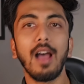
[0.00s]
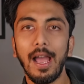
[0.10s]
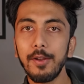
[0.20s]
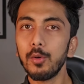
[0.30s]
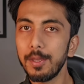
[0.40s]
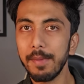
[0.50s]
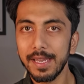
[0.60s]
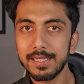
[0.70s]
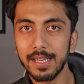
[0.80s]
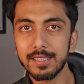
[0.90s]
I know the
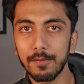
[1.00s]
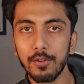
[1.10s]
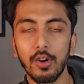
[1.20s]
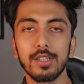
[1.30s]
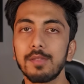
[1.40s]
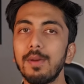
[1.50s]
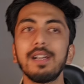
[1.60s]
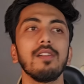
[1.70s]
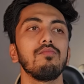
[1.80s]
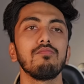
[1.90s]
basics, of course,
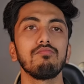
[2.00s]
but